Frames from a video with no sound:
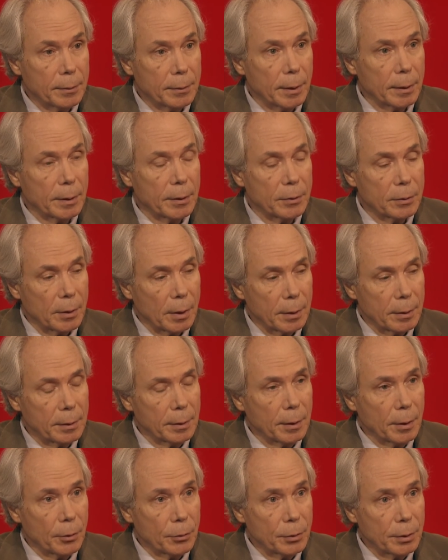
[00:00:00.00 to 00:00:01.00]
that they started
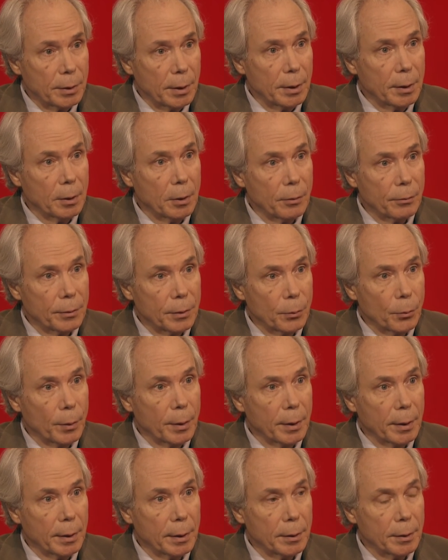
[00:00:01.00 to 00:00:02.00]
negotiating over the
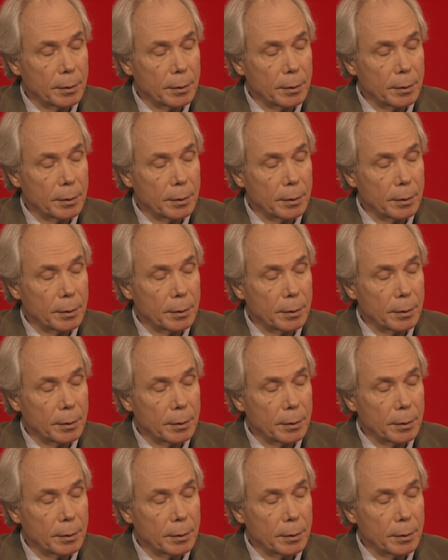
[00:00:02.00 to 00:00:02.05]
weekend.